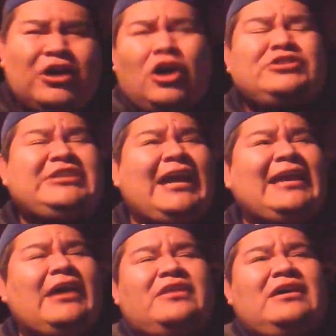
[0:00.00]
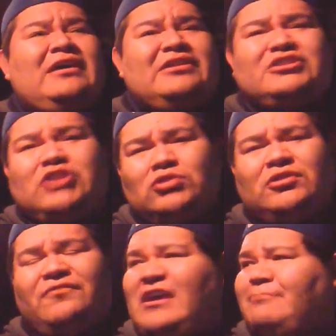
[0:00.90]
Go check out the, the
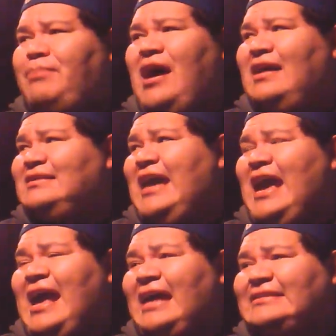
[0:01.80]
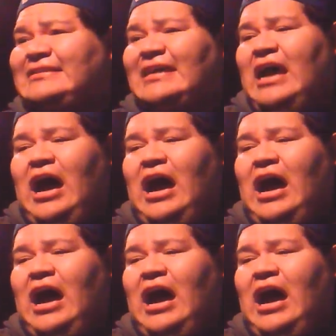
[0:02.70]
Social Vent Podcast.